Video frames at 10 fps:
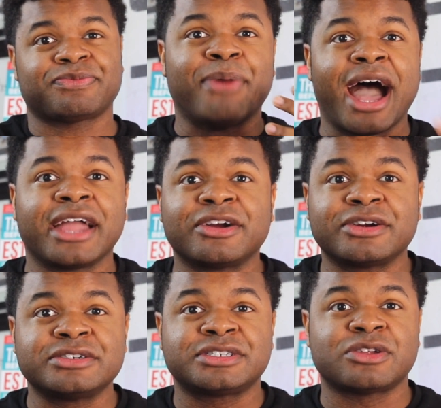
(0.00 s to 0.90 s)

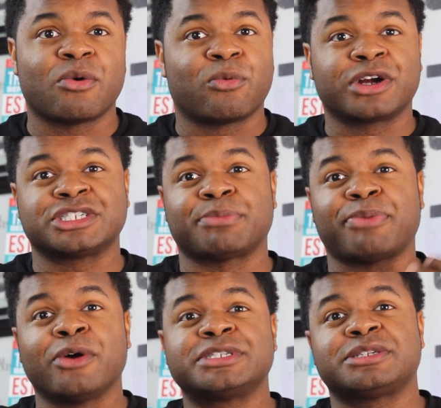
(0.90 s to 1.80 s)
buyers were supposed